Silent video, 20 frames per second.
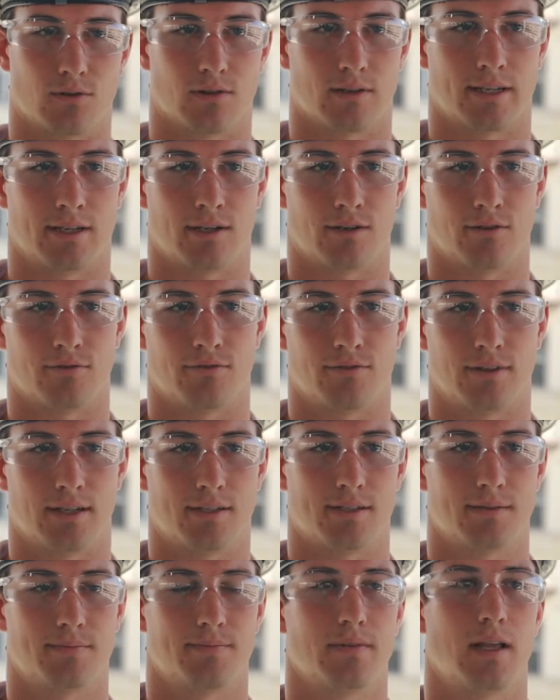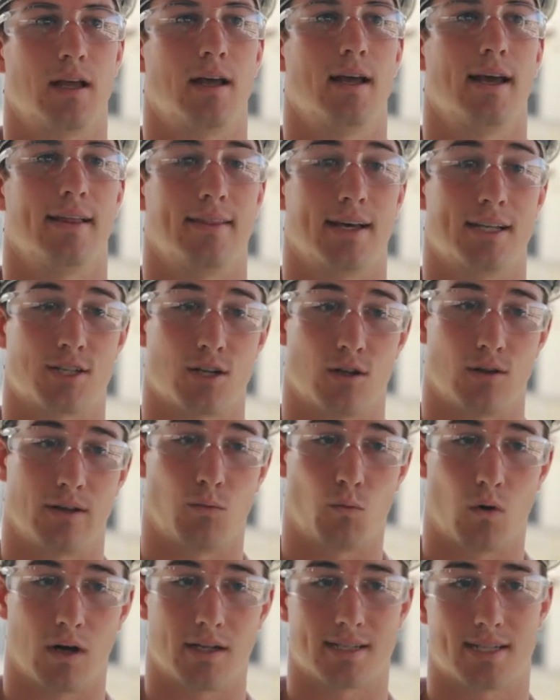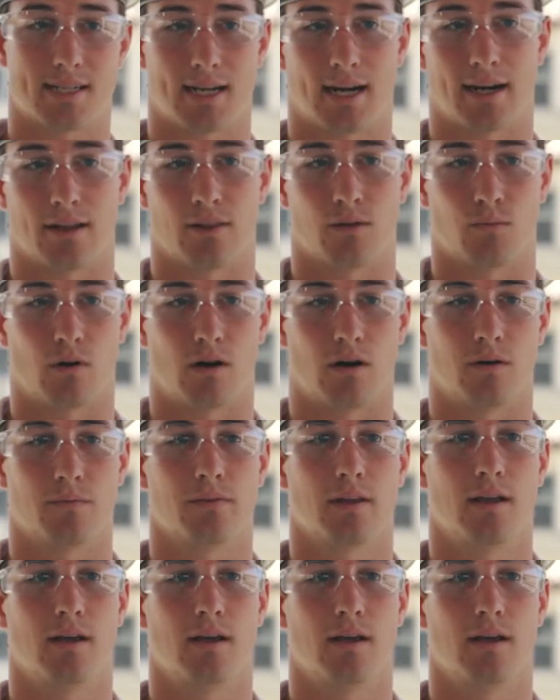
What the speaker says: linear feet. And that's only one side of the wall.